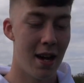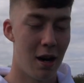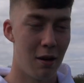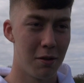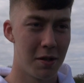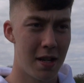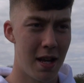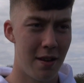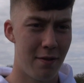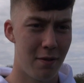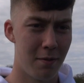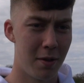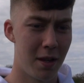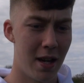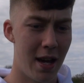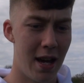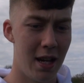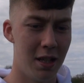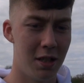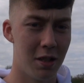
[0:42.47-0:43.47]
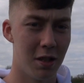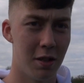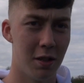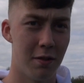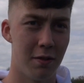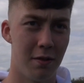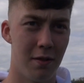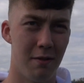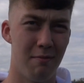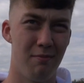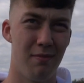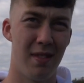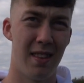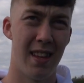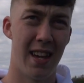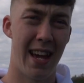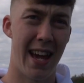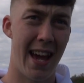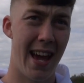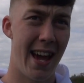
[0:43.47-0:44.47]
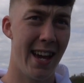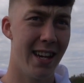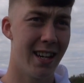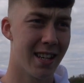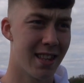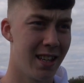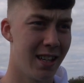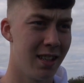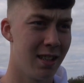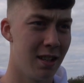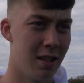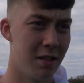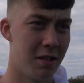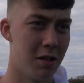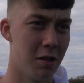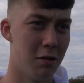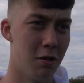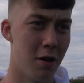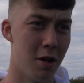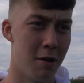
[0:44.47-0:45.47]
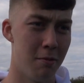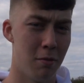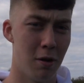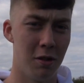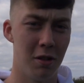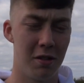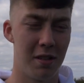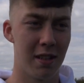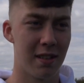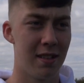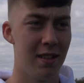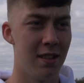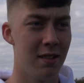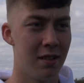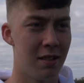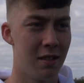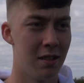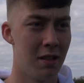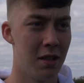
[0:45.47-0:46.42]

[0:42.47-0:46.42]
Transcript: Yeah, I was there from the age of 8, I think, until under 16s.